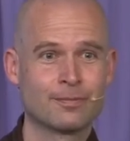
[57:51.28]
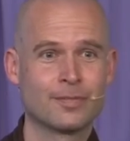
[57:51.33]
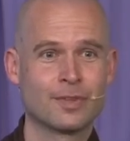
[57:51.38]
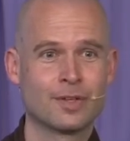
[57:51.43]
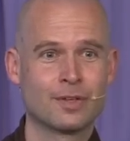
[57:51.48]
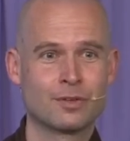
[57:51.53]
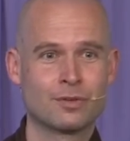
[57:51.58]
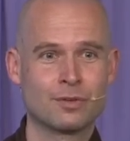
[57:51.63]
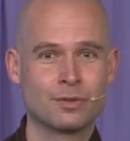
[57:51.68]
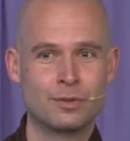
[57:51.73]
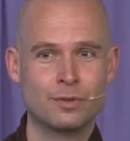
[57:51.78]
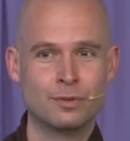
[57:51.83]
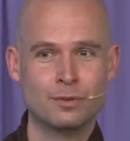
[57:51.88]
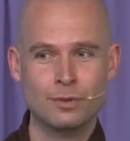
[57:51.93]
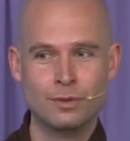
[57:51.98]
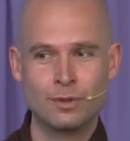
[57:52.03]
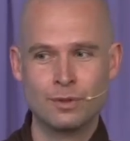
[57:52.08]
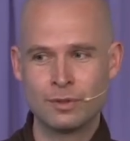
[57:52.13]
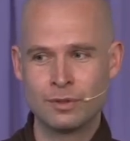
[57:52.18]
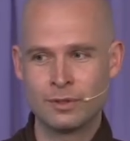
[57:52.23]
So you
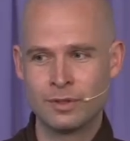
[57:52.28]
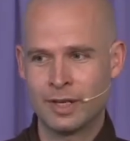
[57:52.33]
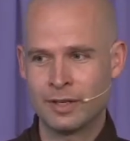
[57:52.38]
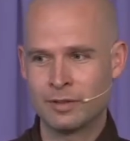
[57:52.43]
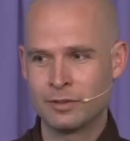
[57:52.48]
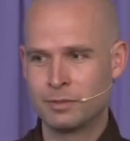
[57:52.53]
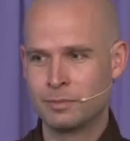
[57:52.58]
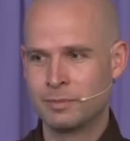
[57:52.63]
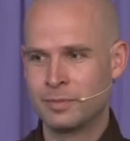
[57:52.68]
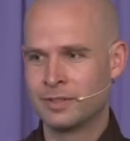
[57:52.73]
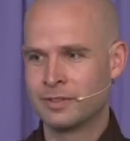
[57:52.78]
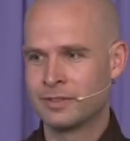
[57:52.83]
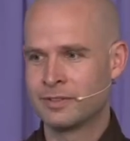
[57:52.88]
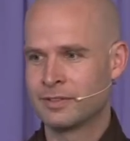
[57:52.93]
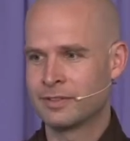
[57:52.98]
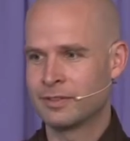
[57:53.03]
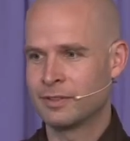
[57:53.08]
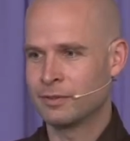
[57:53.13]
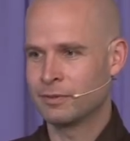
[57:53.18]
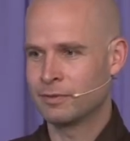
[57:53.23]
learn how to be a
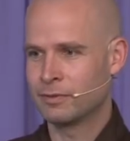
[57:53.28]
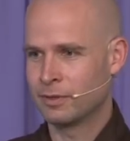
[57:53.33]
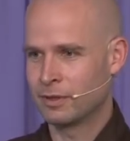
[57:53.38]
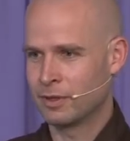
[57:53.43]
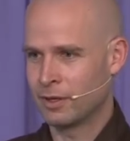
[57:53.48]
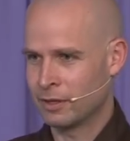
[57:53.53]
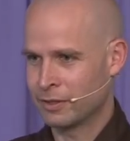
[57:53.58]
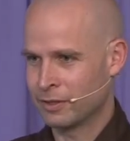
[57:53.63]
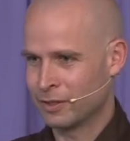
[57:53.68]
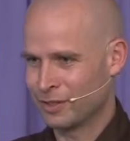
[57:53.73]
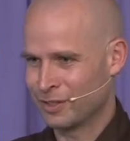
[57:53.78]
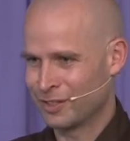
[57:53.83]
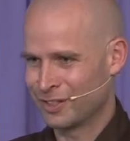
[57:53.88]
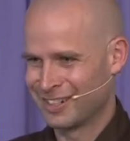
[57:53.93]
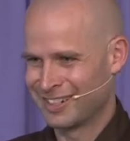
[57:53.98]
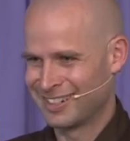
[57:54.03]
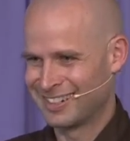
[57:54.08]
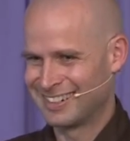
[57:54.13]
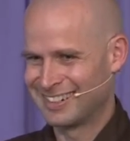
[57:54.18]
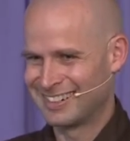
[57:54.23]
skillful
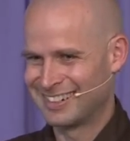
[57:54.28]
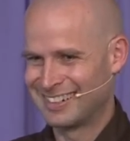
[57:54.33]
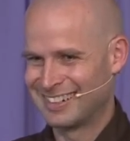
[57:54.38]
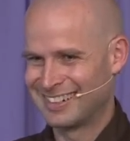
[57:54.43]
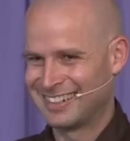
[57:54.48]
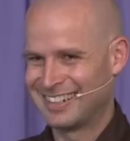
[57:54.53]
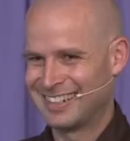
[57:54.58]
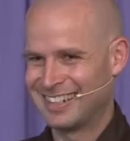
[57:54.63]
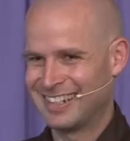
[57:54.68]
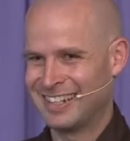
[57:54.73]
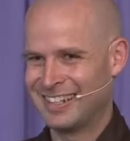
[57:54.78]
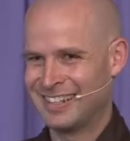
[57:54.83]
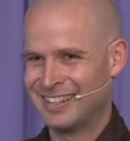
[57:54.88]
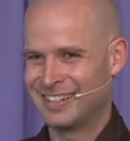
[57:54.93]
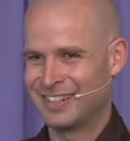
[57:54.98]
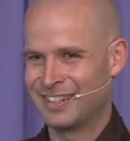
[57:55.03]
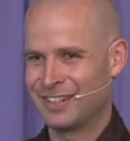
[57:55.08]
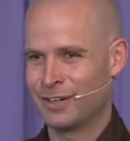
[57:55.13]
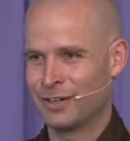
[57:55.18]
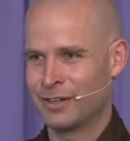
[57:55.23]
gardener in
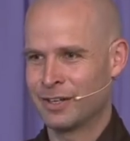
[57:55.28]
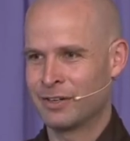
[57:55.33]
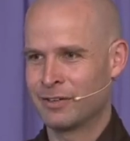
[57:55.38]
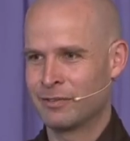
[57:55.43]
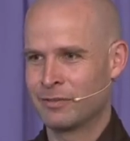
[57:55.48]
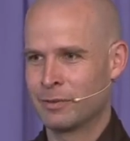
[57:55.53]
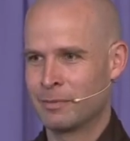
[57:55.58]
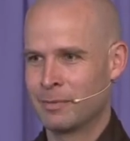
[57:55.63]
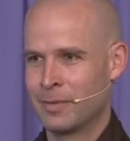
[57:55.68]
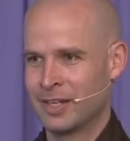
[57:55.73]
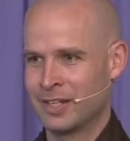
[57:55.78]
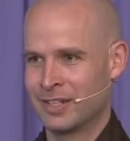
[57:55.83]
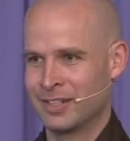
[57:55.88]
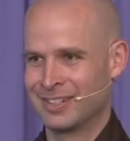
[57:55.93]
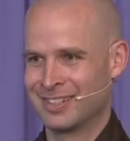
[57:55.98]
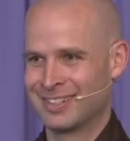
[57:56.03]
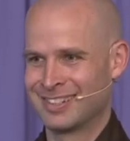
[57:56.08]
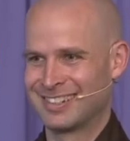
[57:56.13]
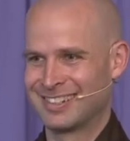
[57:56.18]
the garden of your mind.